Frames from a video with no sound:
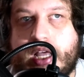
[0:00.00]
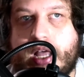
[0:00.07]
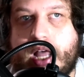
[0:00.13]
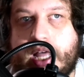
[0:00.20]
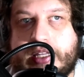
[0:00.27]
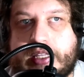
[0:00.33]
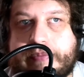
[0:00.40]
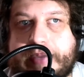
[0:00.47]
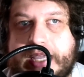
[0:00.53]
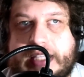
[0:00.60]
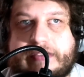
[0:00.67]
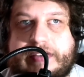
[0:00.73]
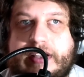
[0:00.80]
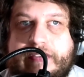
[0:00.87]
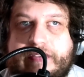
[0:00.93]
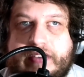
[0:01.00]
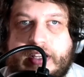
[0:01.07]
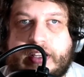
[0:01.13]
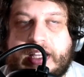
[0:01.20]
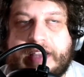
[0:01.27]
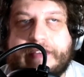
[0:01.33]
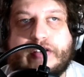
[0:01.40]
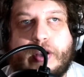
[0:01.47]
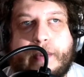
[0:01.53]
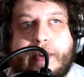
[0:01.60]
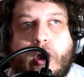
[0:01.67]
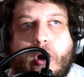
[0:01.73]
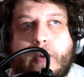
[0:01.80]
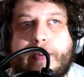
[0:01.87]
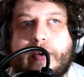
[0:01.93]
I think PSV have given up
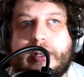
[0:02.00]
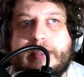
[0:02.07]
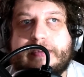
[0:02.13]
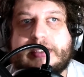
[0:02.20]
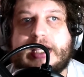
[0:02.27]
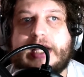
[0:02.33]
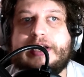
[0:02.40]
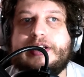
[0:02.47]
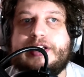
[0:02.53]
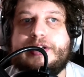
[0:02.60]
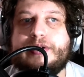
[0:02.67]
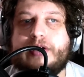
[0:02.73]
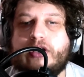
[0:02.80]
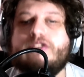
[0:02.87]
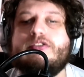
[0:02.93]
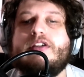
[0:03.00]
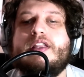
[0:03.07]
hope on him signing a new contract.